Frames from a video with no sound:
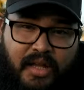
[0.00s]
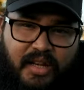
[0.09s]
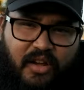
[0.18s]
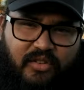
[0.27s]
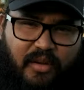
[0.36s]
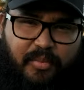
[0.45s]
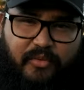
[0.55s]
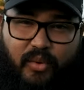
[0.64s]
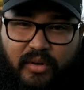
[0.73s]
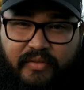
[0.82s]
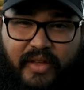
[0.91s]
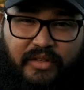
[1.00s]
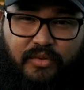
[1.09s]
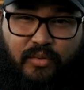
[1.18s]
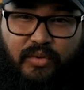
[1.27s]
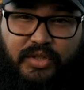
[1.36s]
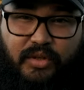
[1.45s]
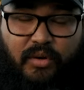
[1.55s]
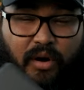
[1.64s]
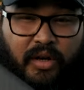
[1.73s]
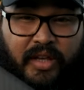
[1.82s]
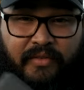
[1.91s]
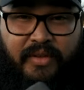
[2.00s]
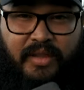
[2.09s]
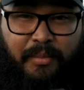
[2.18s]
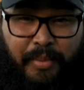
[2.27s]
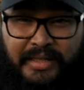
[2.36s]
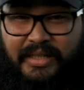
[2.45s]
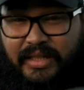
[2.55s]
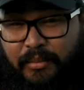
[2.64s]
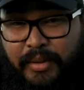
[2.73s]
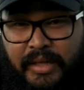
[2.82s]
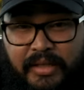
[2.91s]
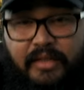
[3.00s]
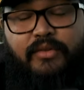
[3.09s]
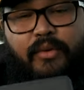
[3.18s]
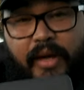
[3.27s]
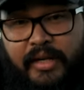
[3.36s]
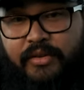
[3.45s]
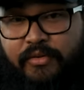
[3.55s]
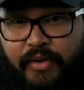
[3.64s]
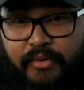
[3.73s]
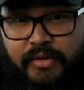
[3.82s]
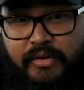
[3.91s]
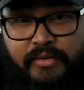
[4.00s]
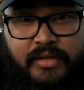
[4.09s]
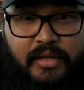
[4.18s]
Now, on top of all of that, you also are given the basic ability to edit your photos.